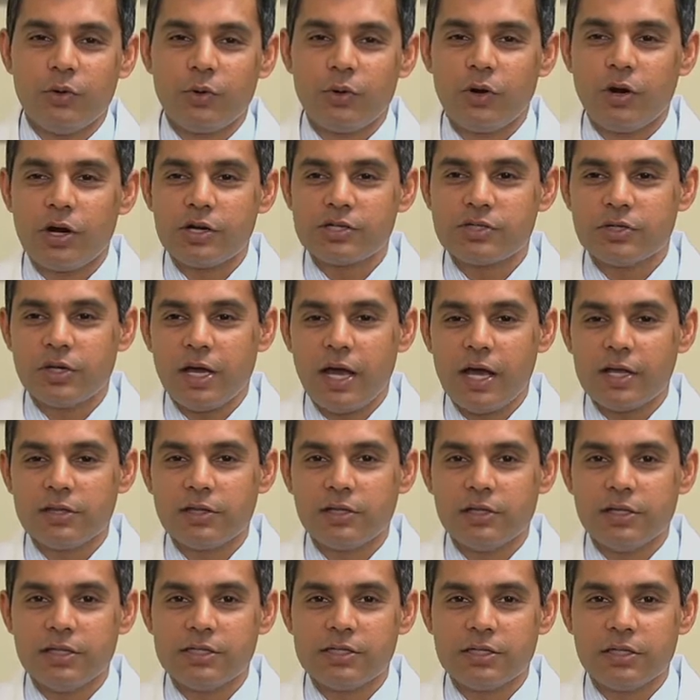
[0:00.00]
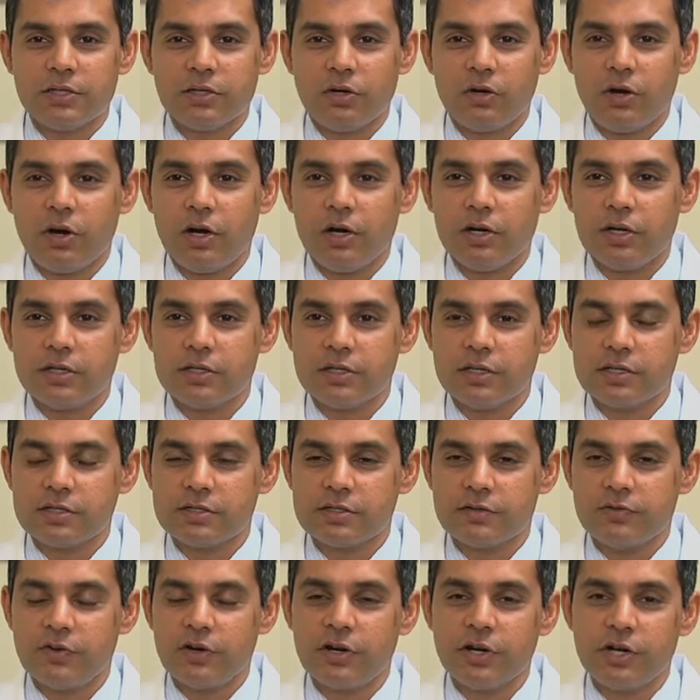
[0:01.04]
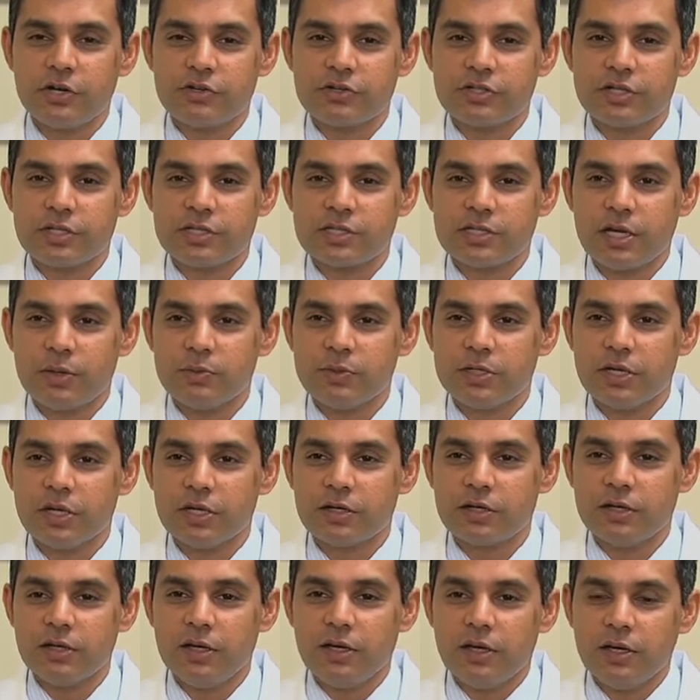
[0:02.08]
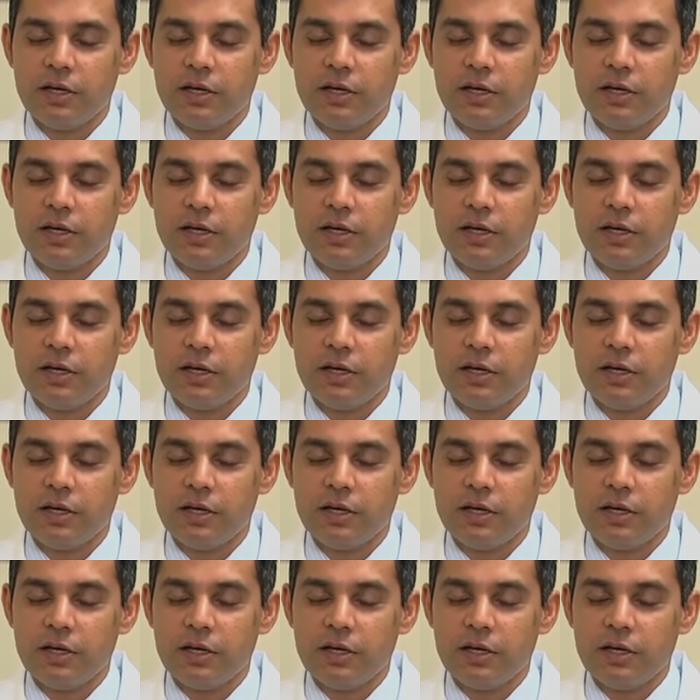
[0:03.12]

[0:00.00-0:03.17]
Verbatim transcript: regards to athletes and the heart, and this is a very interesting subject,